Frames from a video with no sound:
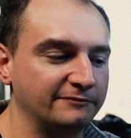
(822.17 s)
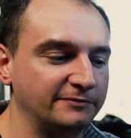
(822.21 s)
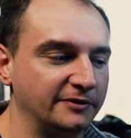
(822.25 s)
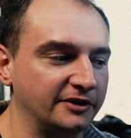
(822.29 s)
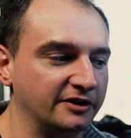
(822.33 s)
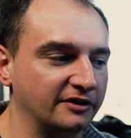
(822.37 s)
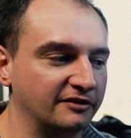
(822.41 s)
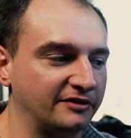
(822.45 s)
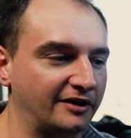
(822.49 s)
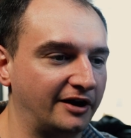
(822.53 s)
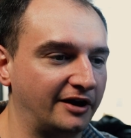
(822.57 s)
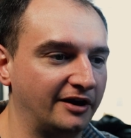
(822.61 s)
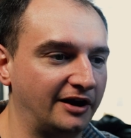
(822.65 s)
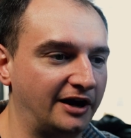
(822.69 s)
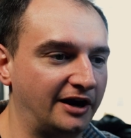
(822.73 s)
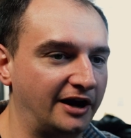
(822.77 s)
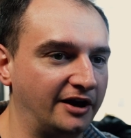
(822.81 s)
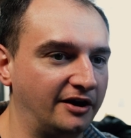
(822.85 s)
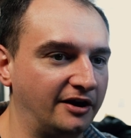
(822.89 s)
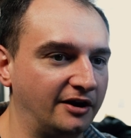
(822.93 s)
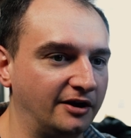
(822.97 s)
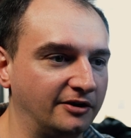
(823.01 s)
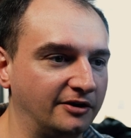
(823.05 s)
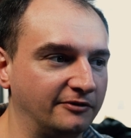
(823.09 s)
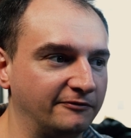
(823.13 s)
because
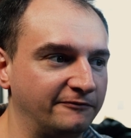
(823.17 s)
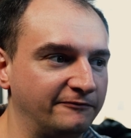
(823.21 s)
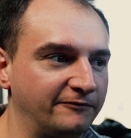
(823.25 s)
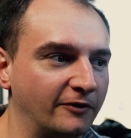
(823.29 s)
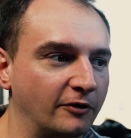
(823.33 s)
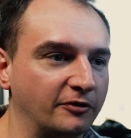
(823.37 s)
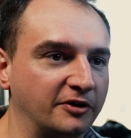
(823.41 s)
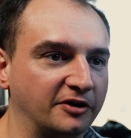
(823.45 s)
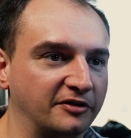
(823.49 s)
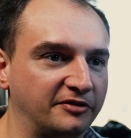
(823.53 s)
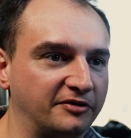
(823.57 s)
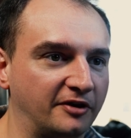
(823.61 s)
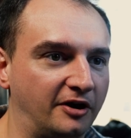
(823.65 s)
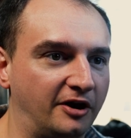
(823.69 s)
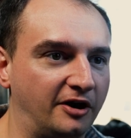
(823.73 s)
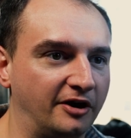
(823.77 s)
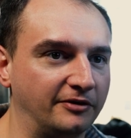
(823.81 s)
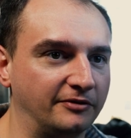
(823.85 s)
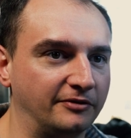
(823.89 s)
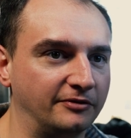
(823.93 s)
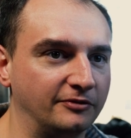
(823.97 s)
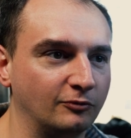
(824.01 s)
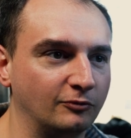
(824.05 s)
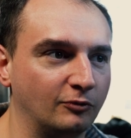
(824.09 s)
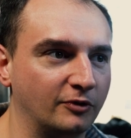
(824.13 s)
I focused
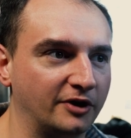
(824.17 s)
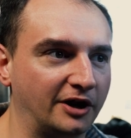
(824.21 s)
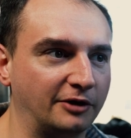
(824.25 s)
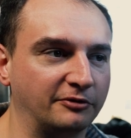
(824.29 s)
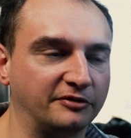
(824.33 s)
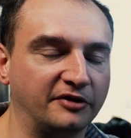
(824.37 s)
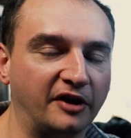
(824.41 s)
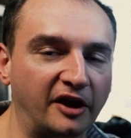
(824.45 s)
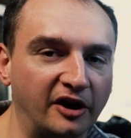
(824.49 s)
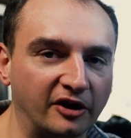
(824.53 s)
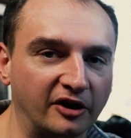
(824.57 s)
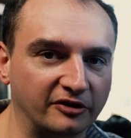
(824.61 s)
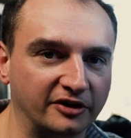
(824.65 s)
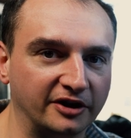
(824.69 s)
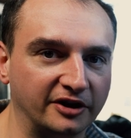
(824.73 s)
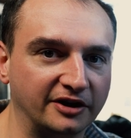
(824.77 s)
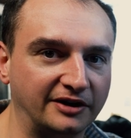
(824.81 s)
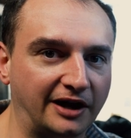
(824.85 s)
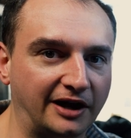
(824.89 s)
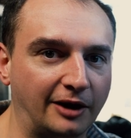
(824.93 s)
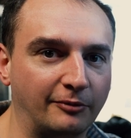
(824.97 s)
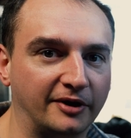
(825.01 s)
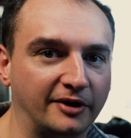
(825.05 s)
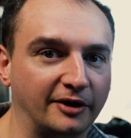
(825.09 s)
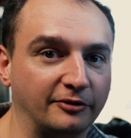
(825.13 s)
on what I was hearing,
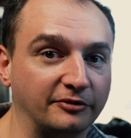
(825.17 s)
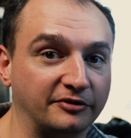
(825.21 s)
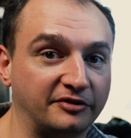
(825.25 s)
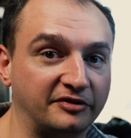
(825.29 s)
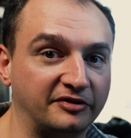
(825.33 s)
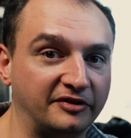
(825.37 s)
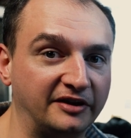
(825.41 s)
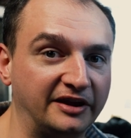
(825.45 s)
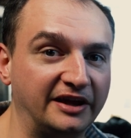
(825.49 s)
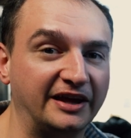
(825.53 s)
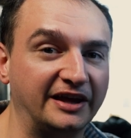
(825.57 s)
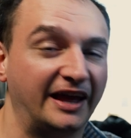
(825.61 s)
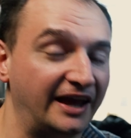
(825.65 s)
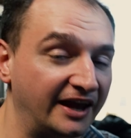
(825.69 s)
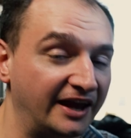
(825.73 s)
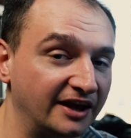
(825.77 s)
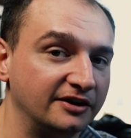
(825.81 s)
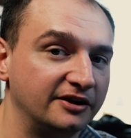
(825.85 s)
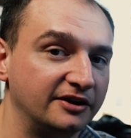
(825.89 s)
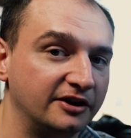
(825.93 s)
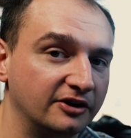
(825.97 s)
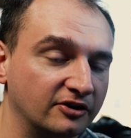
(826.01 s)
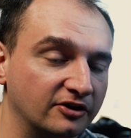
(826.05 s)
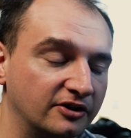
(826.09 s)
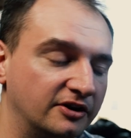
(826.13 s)
not what I was seeing
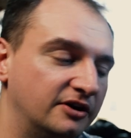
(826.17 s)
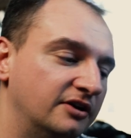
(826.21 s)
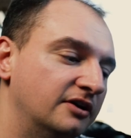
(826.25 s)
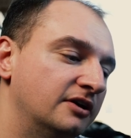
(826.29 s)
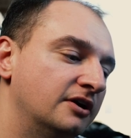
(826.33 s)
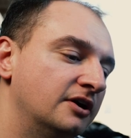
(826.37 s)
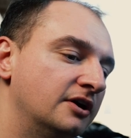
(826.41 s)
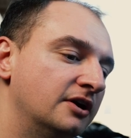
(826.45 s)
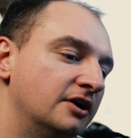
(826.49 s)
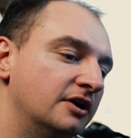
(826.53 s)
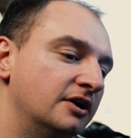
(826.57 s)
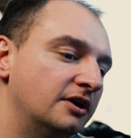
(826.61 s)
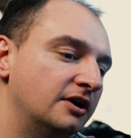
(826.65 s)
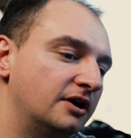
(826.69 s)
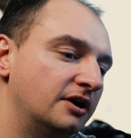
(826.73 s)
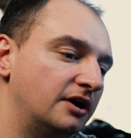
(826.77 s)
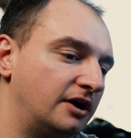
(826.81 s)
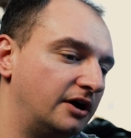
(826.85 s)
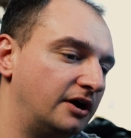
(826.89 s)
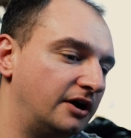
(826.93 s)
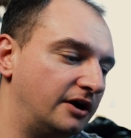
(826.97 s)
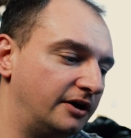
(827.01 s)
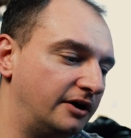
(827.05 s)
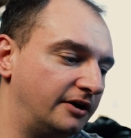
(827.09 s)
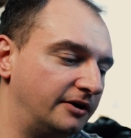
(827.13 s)
and hearing.
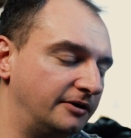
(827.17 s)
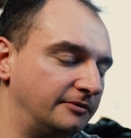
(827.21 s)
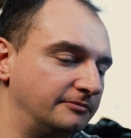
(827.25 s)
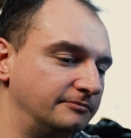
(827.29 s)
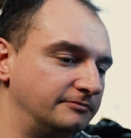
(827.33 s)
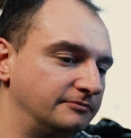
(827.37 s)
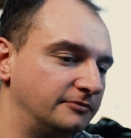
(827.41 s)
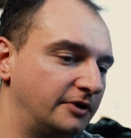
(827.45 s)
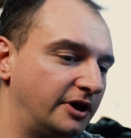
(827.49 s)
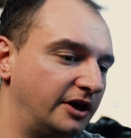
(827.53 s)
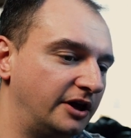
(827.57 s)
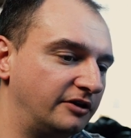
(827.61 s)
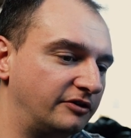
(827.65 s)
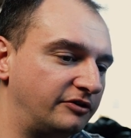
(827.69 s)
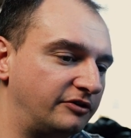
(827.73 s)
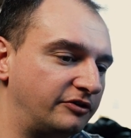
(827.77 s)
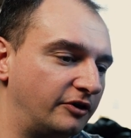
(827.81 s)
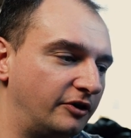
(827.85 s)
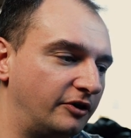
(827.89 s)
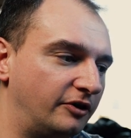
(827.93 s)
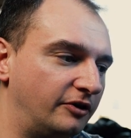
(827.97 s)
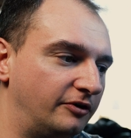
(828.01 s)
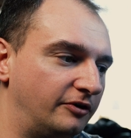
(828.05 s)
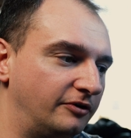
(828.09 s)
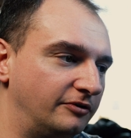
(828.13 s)
And
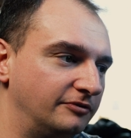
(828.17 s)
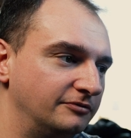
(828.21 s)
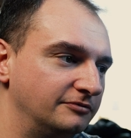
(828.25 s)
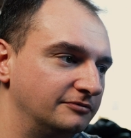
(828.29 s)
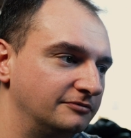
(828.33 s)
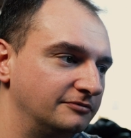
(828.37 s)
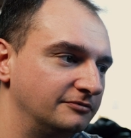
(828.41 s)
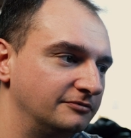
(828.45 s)
so